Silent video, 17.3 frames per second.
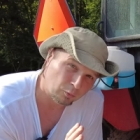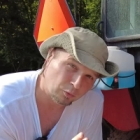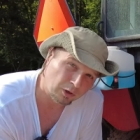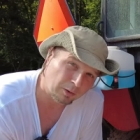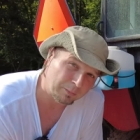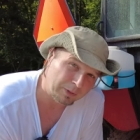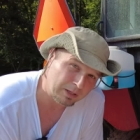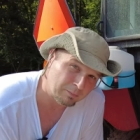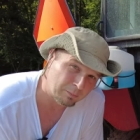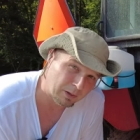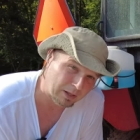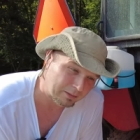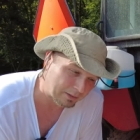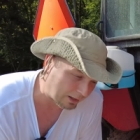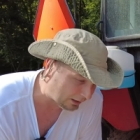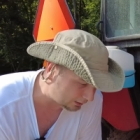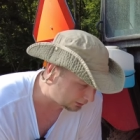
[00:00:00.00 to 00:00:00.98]
What I mean by
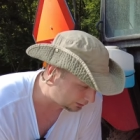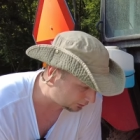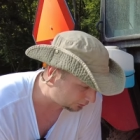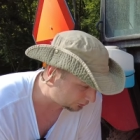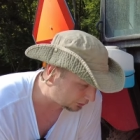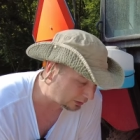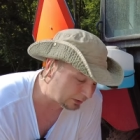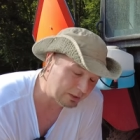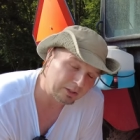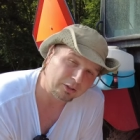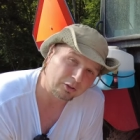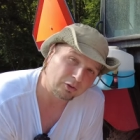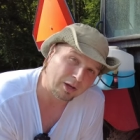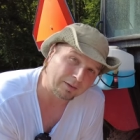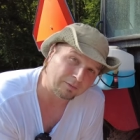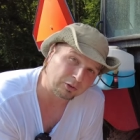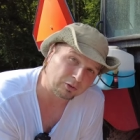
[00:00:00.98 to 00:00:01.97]
that is
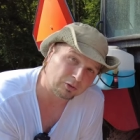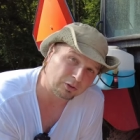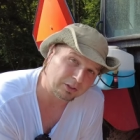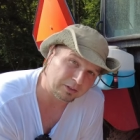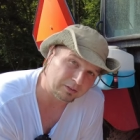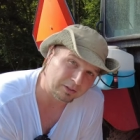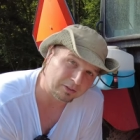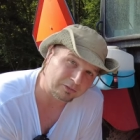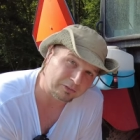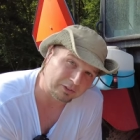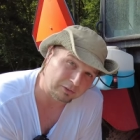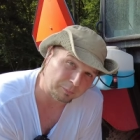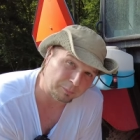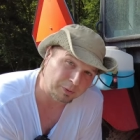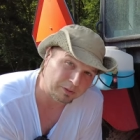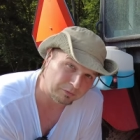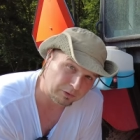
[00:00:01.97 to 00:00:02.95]
you have to look at this as
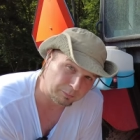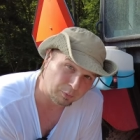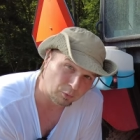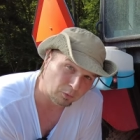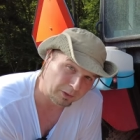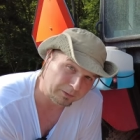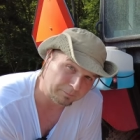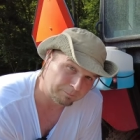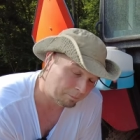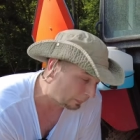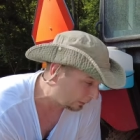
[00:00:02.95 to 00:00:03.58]
a pivot point.